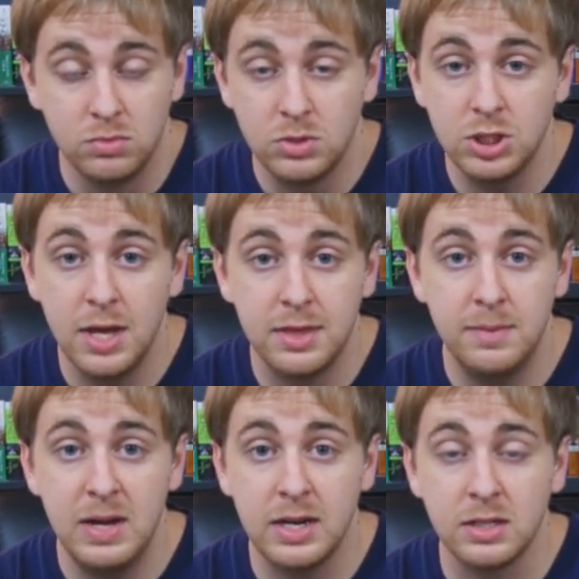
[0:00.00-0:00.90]
There's nothing
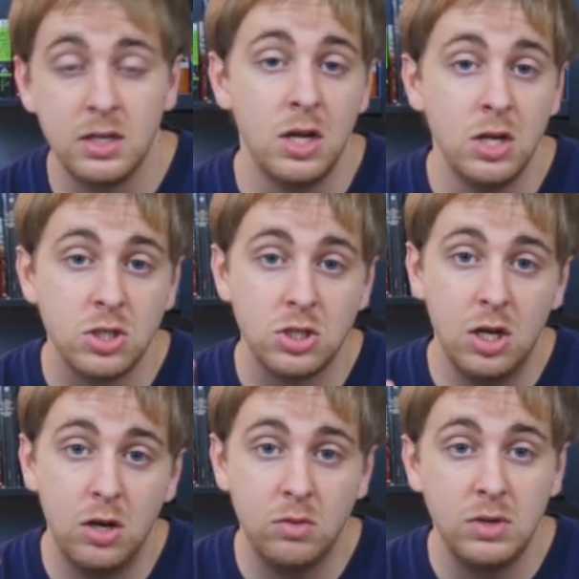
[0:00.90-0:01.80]
about it.
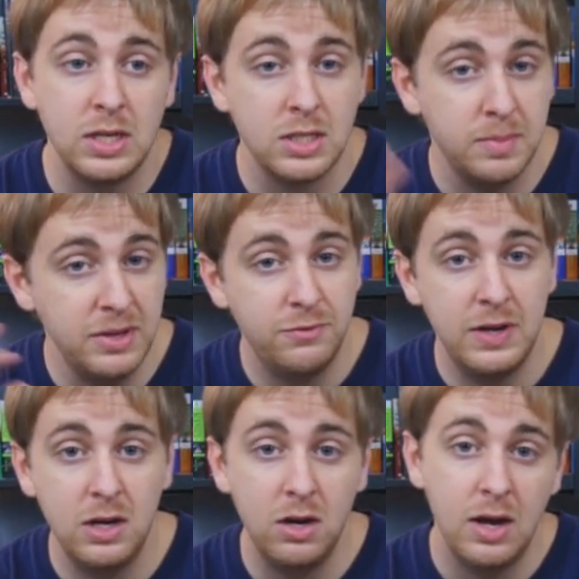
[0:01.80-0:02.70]
So, to be
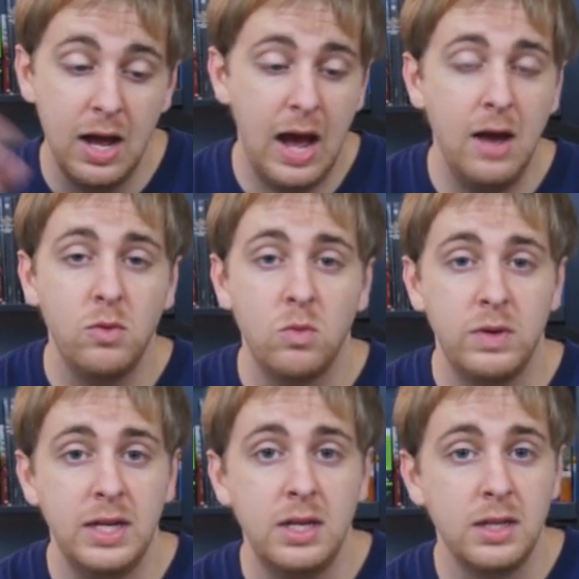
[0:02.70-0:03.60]
fair, I will
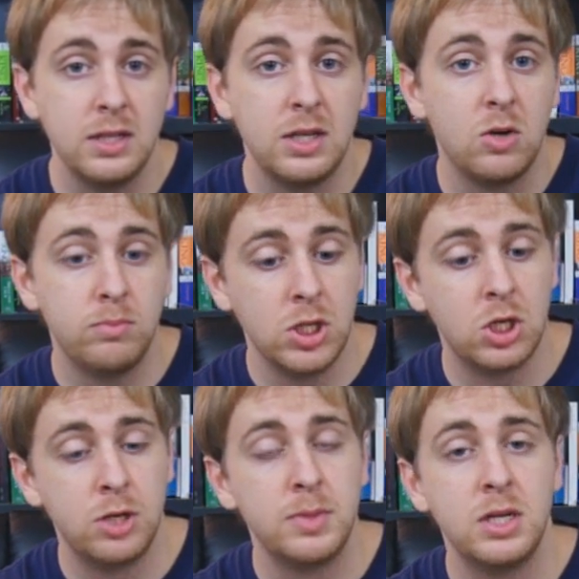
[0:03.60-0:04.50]
read the little
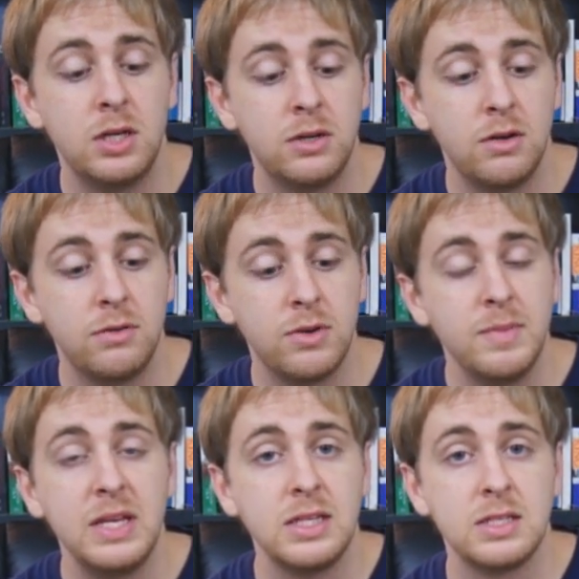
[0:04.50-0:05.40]
blurb
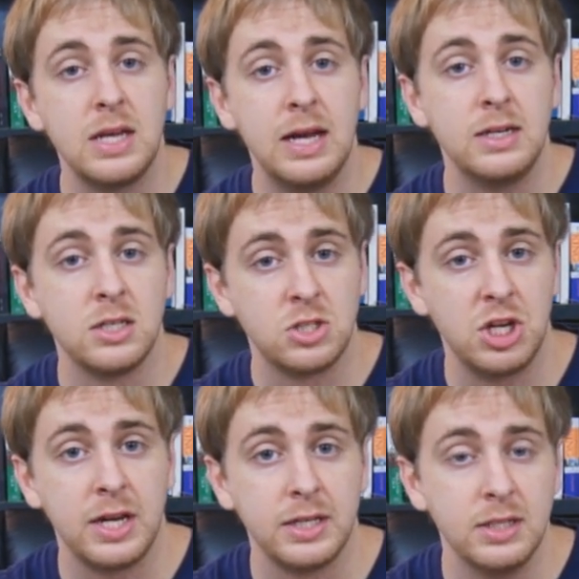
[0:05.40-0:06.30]
from the inside dust
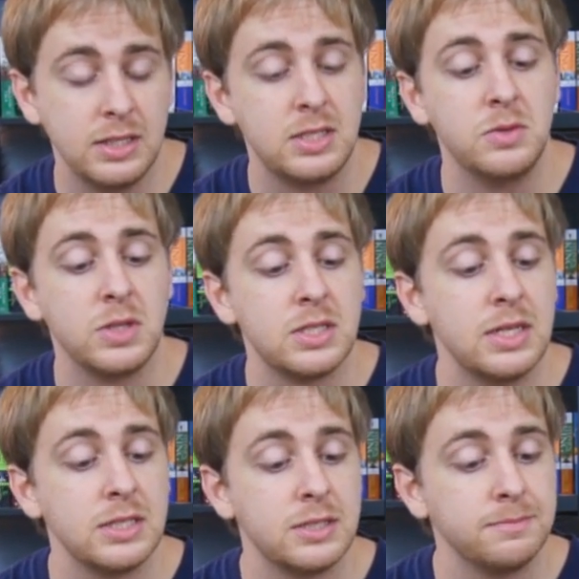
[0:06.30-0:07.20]
jacket. Let's see what it
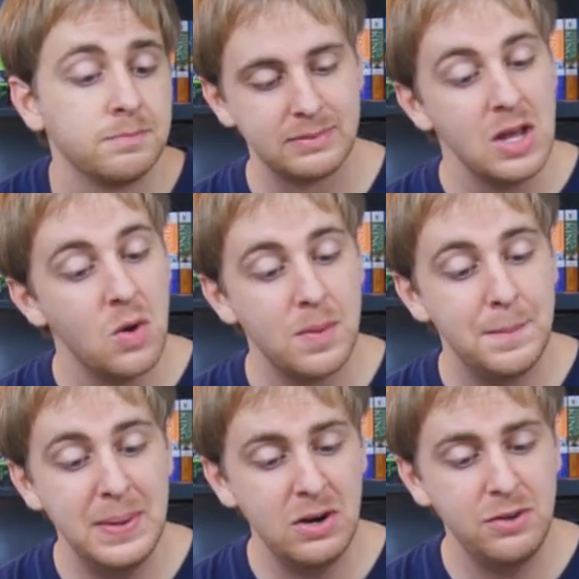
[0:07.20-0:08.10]
says. When
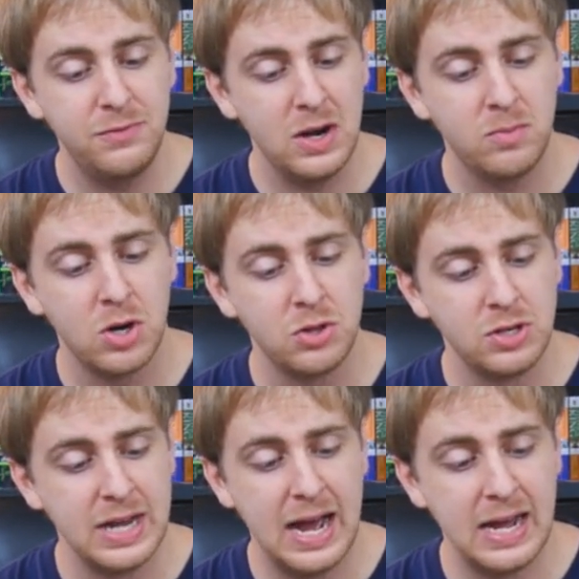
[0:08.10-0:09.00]
Barry Fairbrother
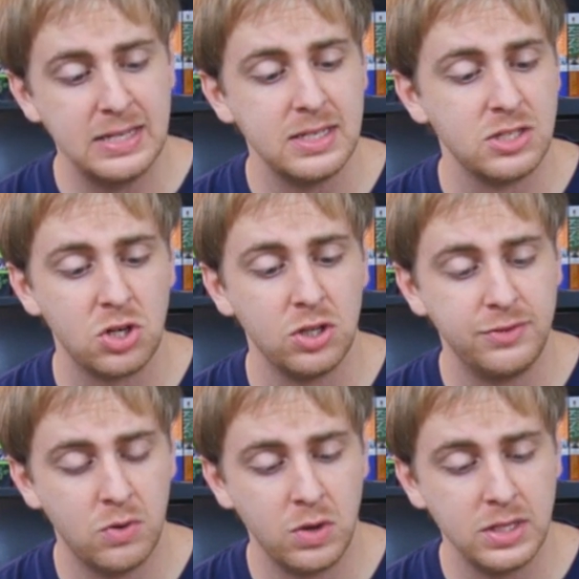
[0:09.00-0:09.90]
dies in his early
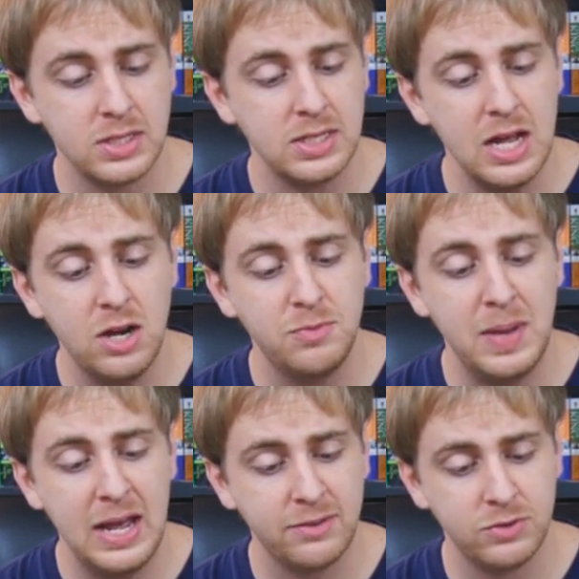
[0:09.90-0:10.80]
40s, the town of
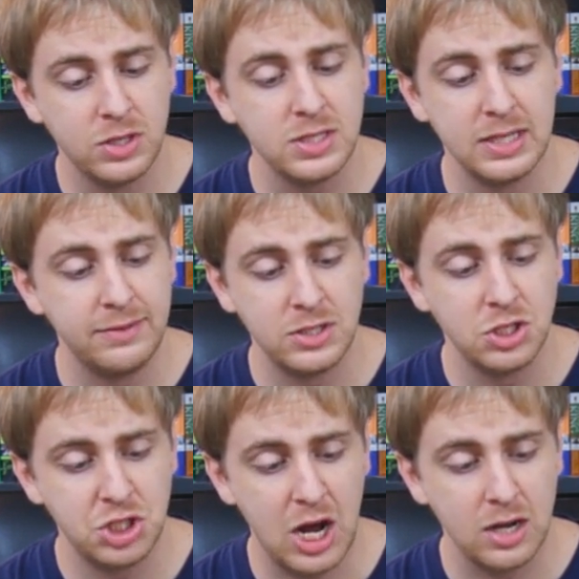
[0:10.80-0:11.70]
Pagford is left in
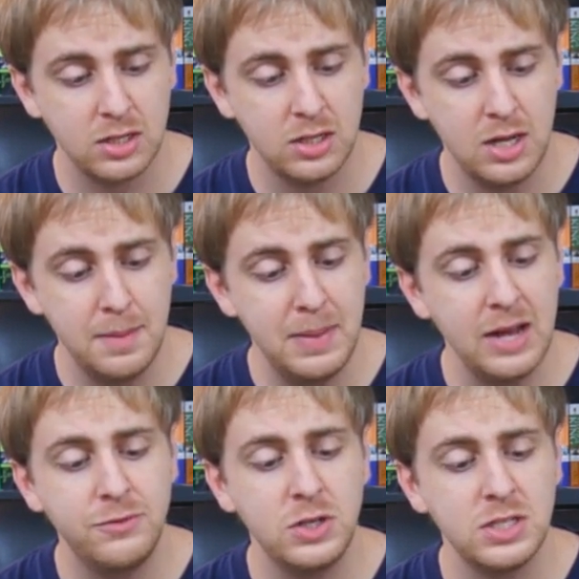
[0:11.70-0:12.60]
shock.
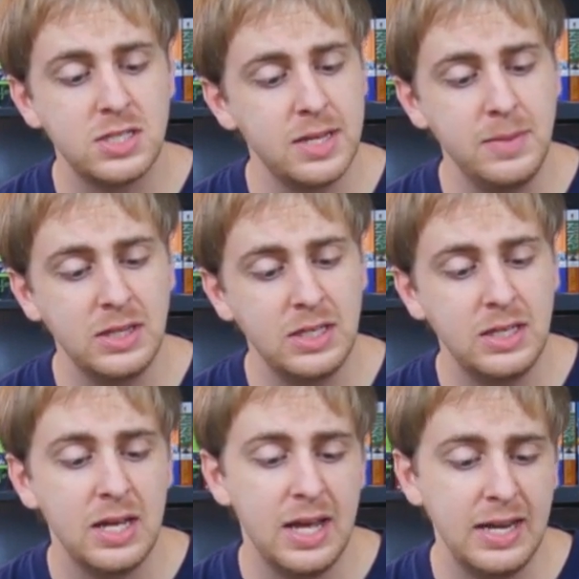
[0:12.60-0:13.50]
Pagford is seemingly
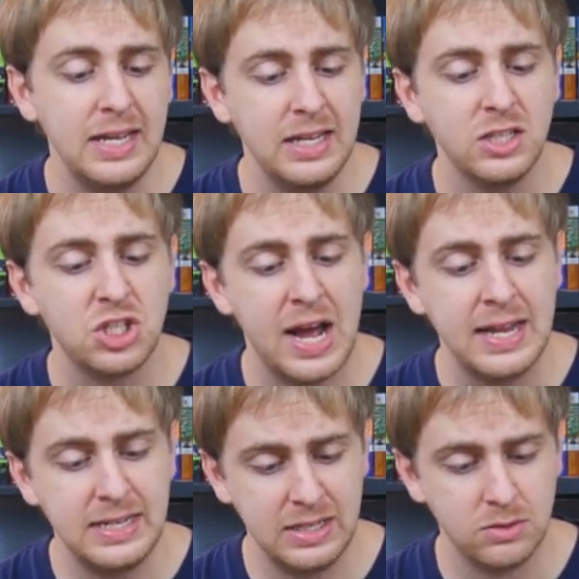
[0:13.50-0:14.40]
an English
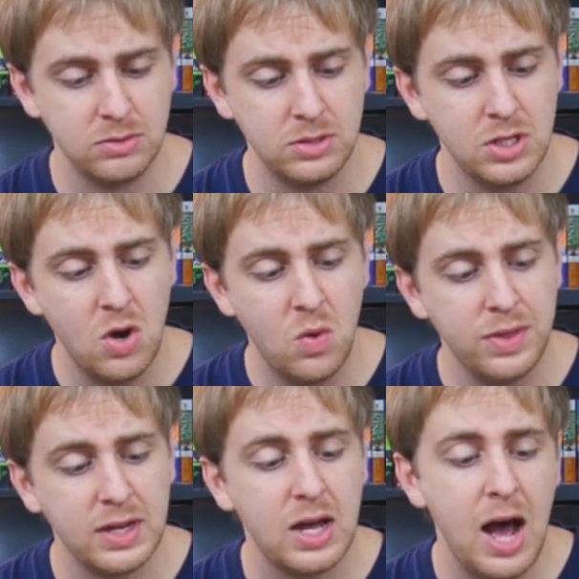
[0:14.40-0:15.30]
ideal,
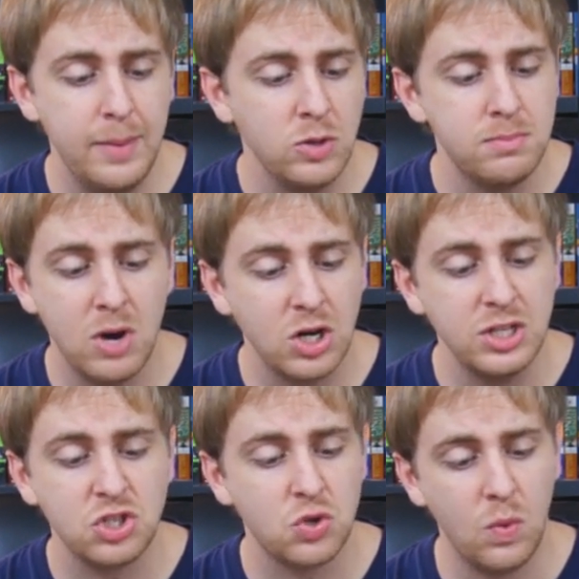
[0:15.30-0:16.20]
with a cobbled
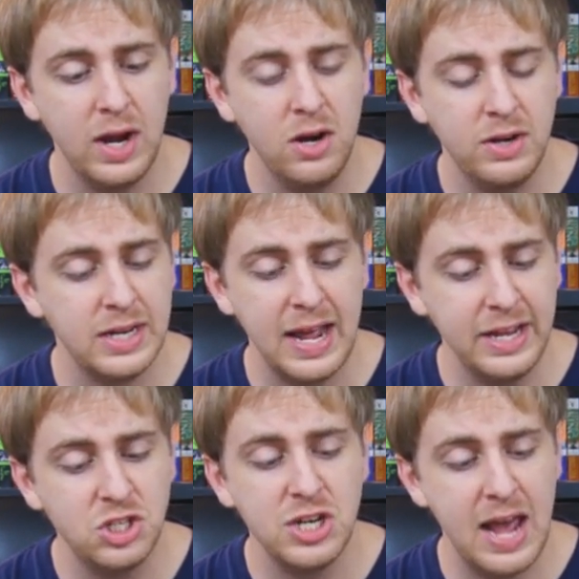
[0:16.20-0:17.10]
market square and an
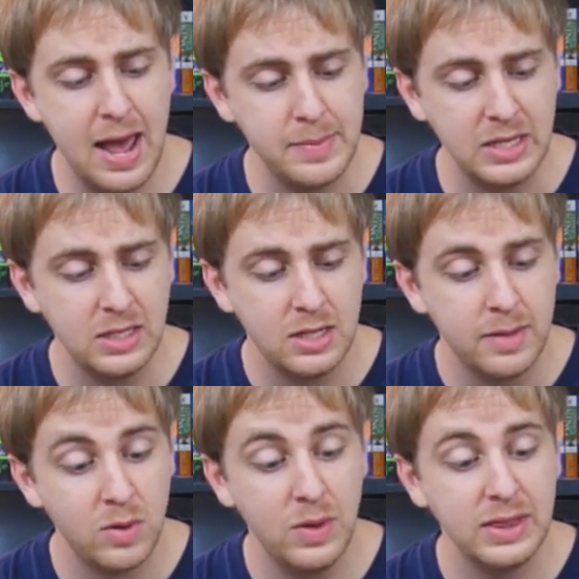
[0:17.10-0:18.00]
ancient abbey,
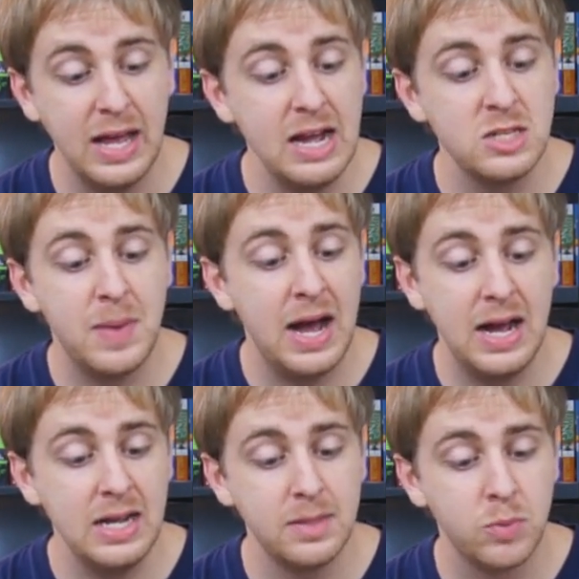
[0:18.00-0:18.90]
but what lies
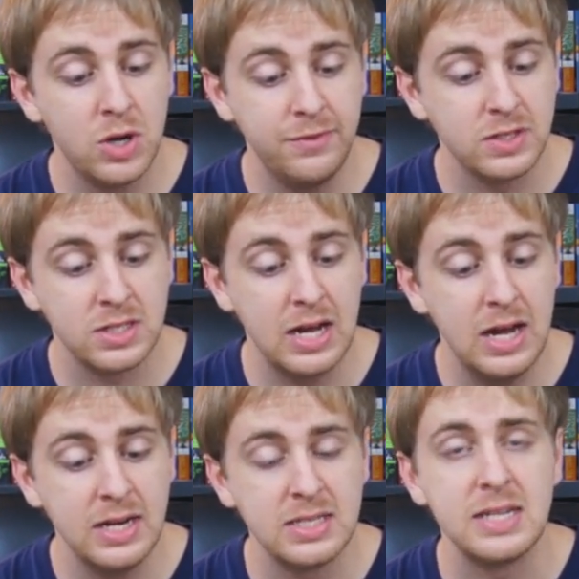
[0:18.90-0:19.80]
behind the pretty
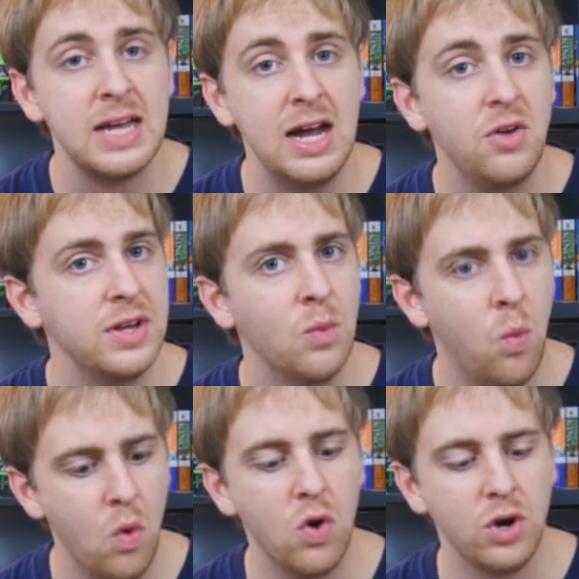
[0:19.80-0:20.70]
facade is a town at
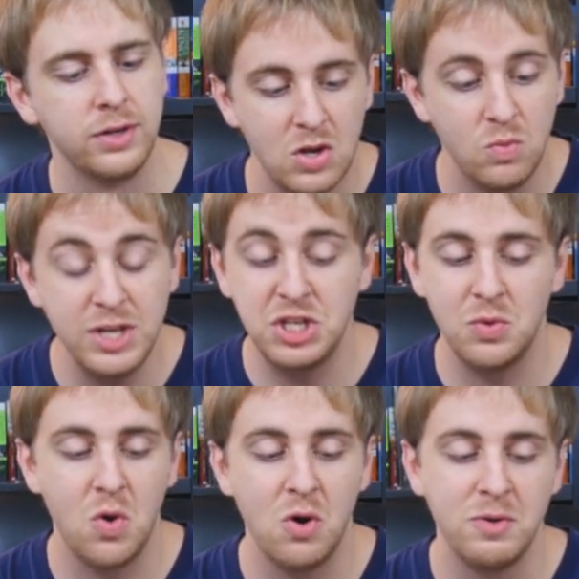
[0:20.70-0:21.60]
war. Rich
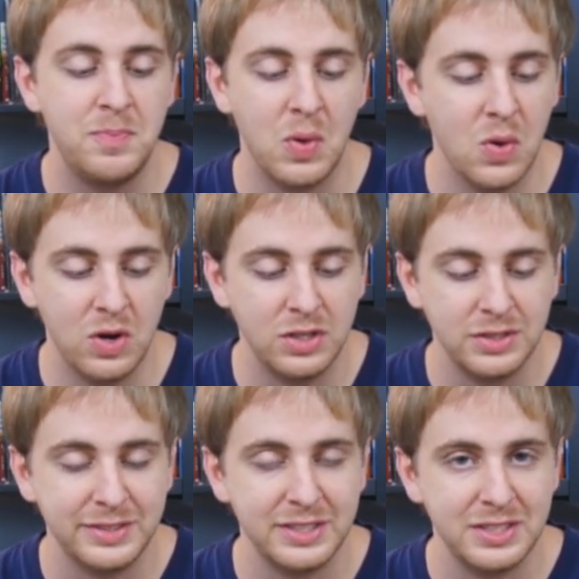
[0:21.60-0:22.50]
at war with poor,
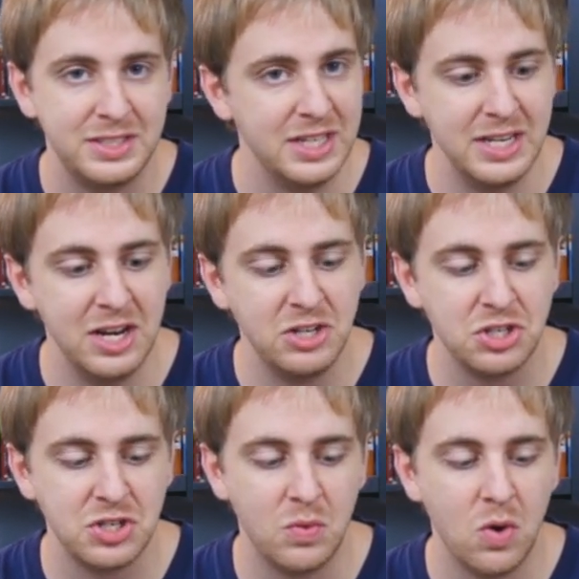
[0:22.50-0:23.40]

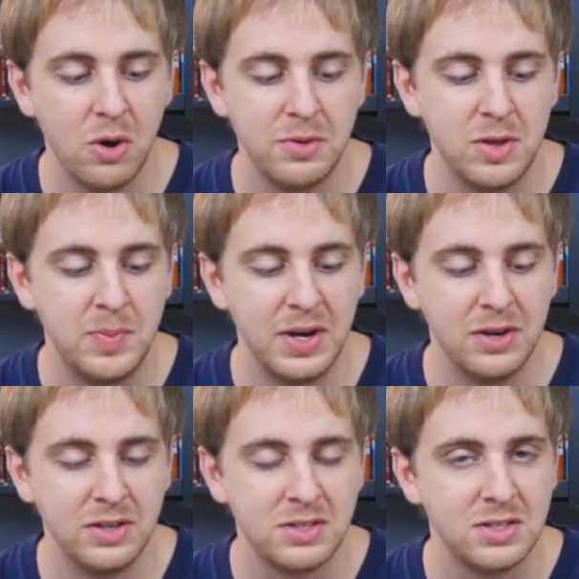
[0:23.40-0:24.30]
teenagers at war with their
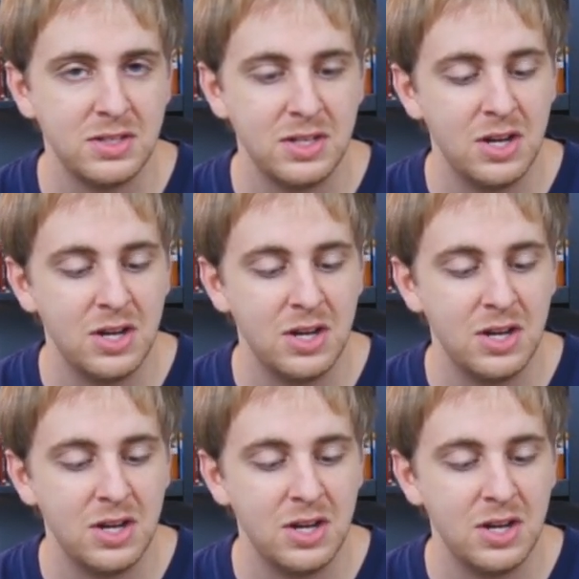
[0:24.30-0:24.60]
parents,